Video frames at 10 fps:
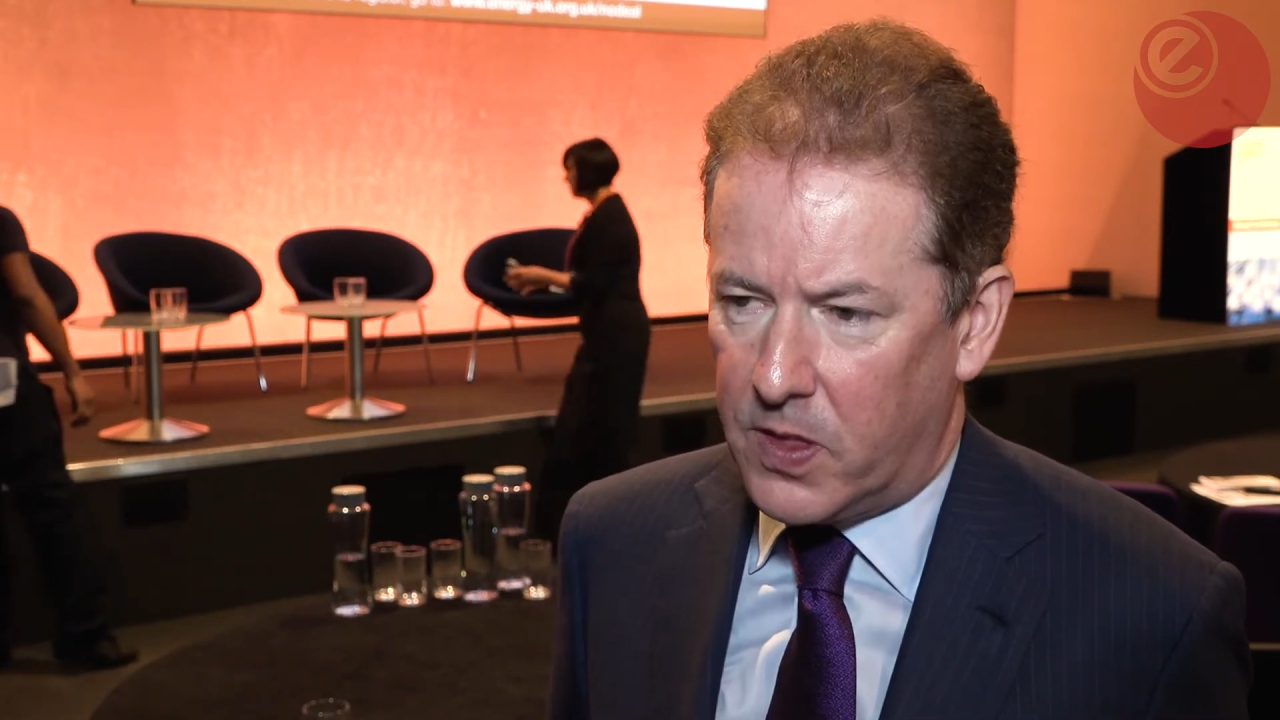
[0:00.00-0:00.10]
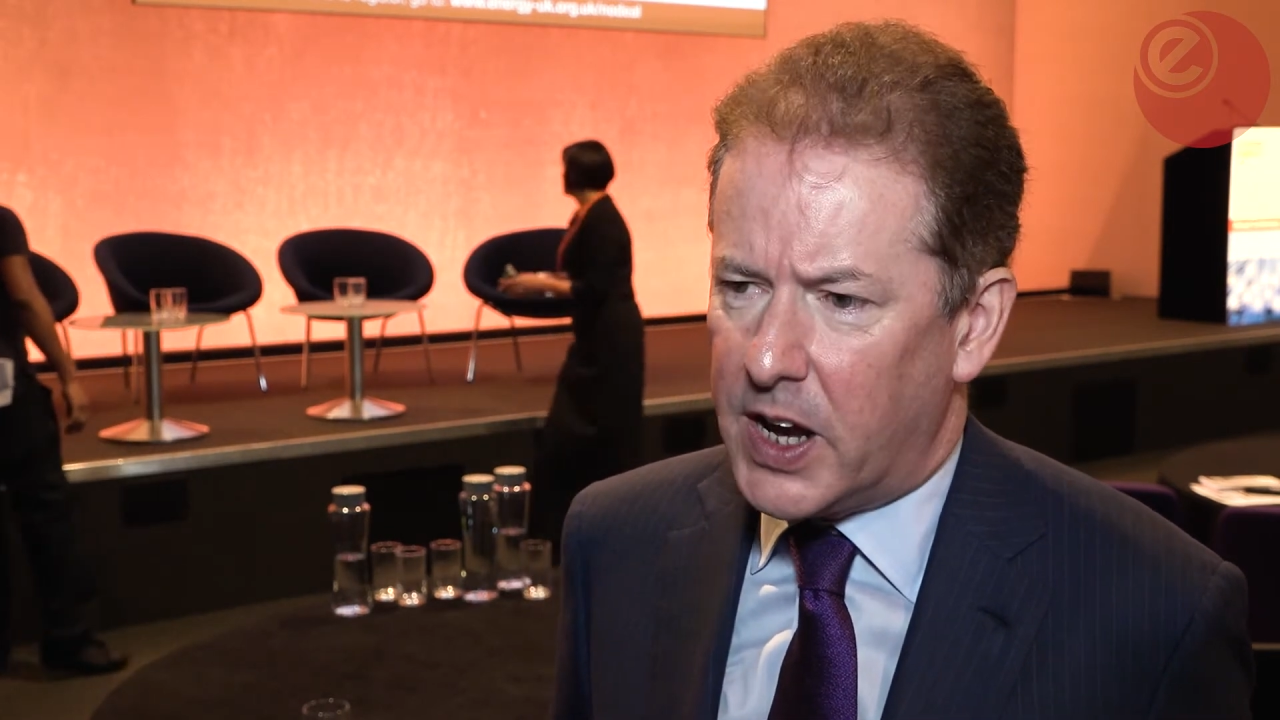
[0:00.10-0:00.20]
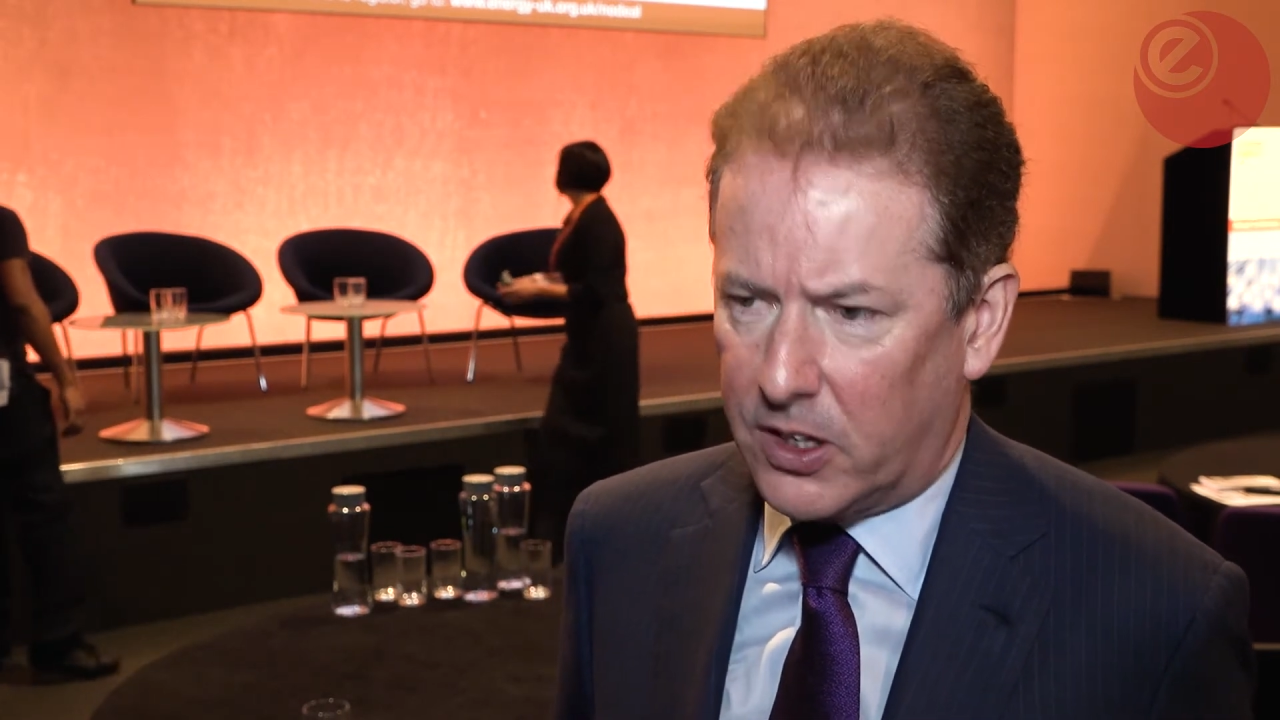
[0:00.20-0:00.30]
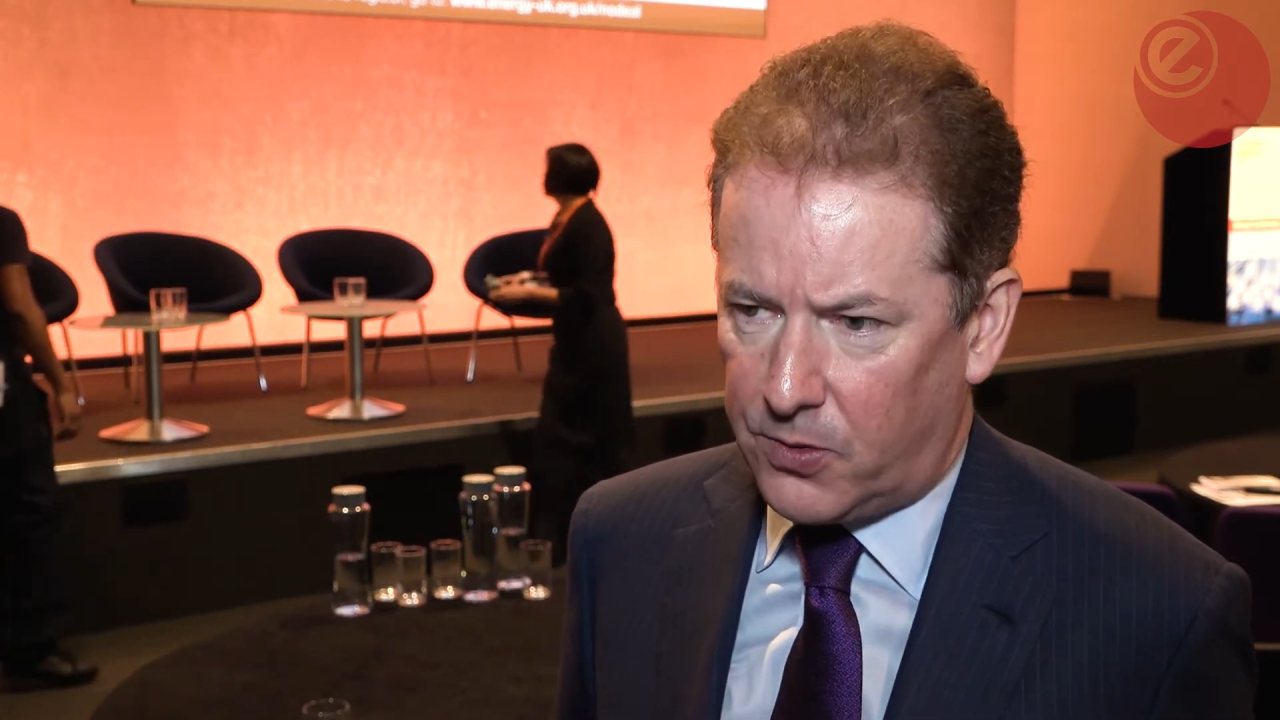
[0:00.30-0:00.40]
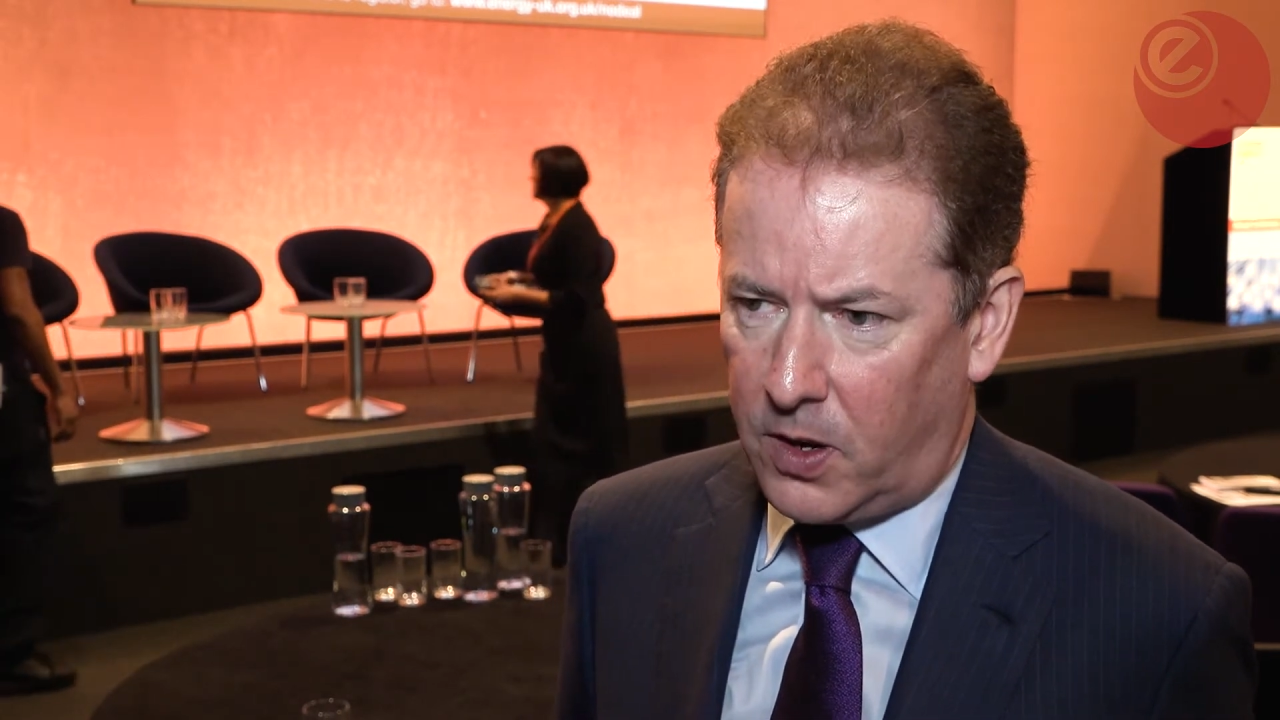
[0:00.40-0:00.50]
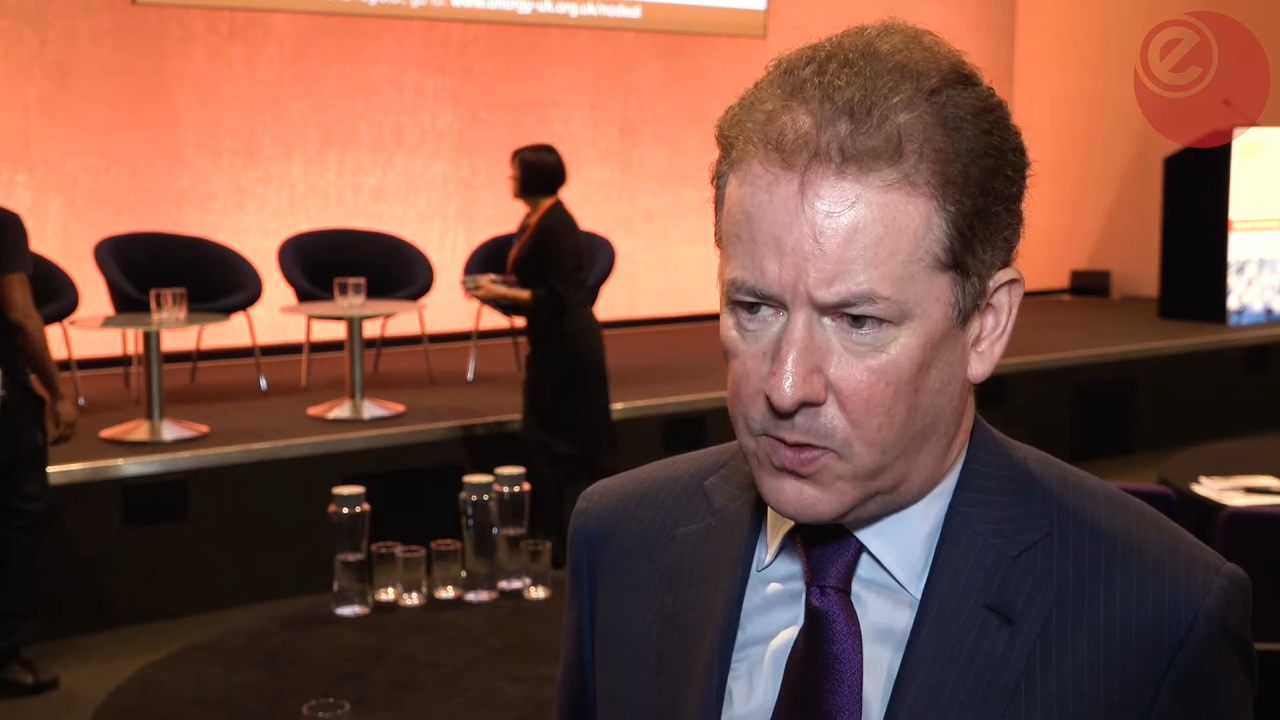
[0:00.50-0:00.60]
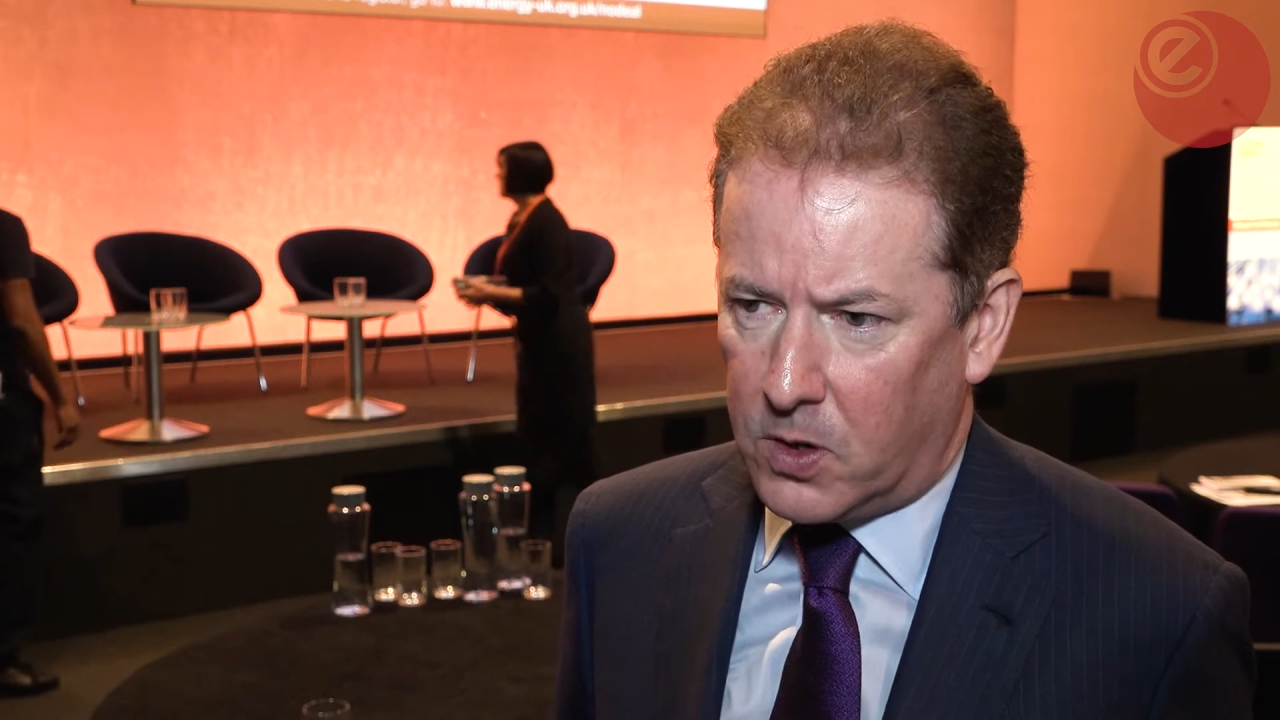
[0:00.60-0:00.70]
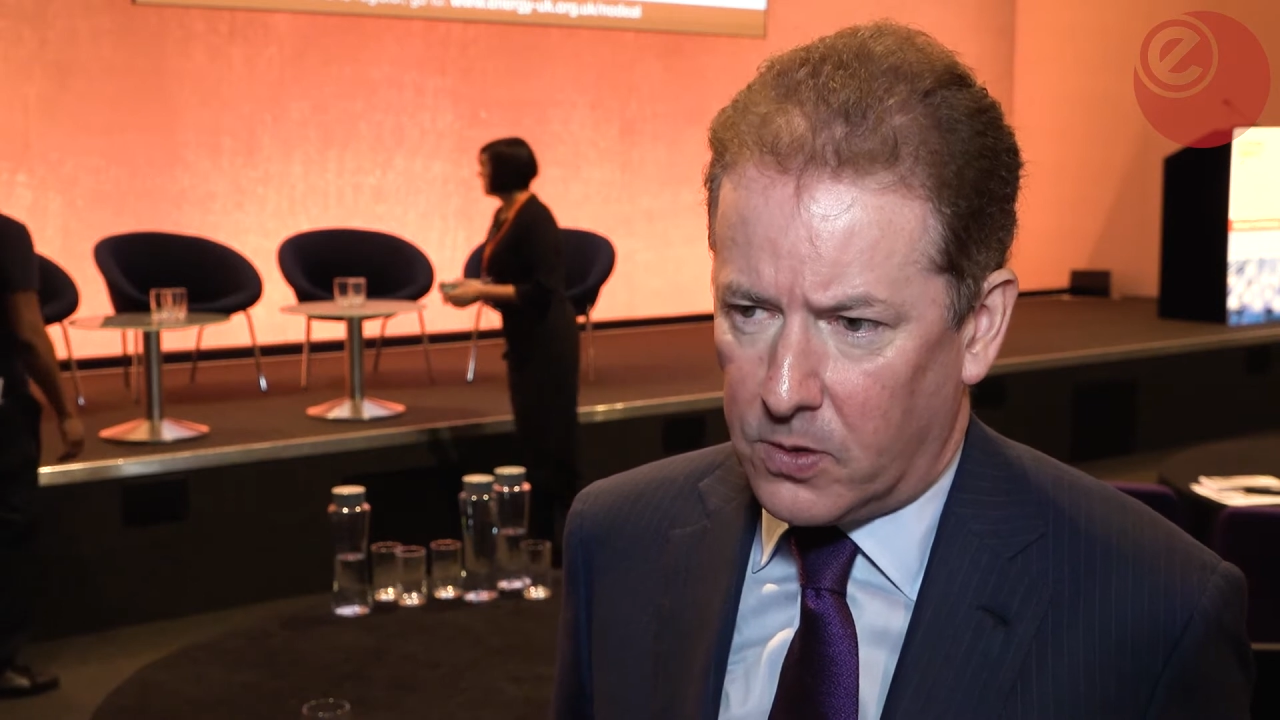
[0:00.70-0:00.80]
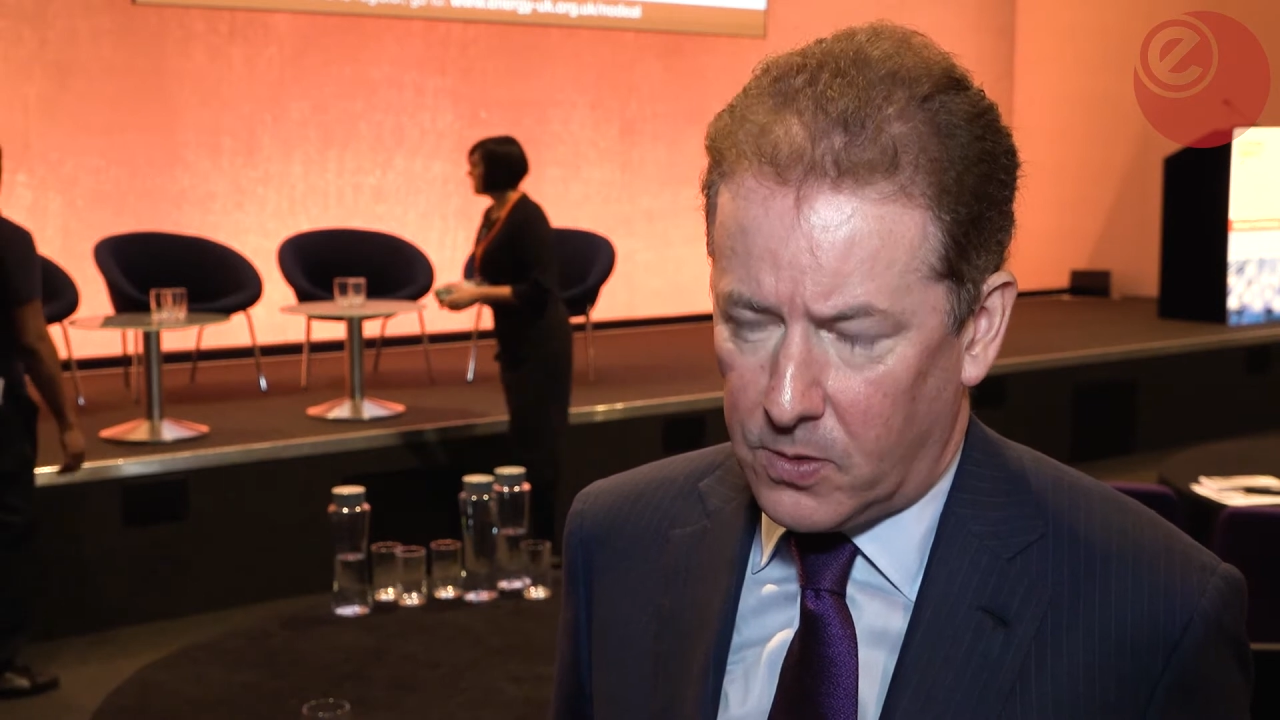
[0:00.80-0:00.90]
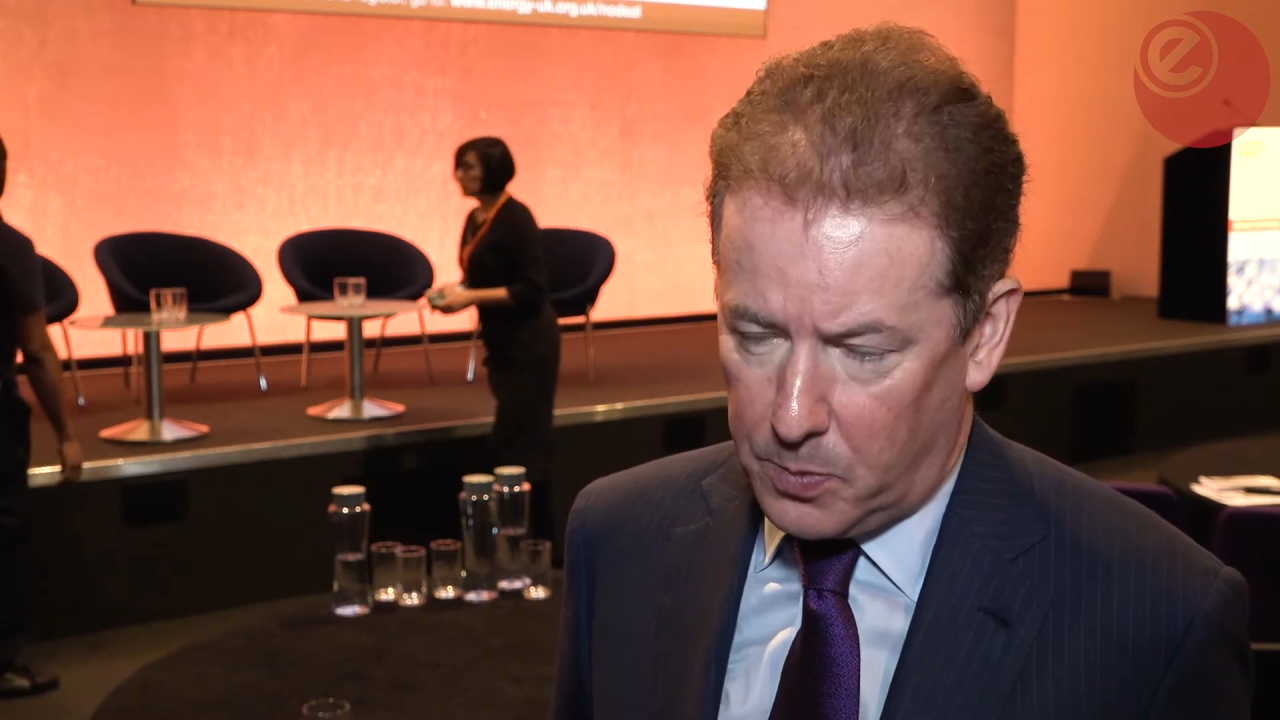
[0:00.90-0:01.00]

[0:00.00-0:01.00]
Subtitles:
next 5 years.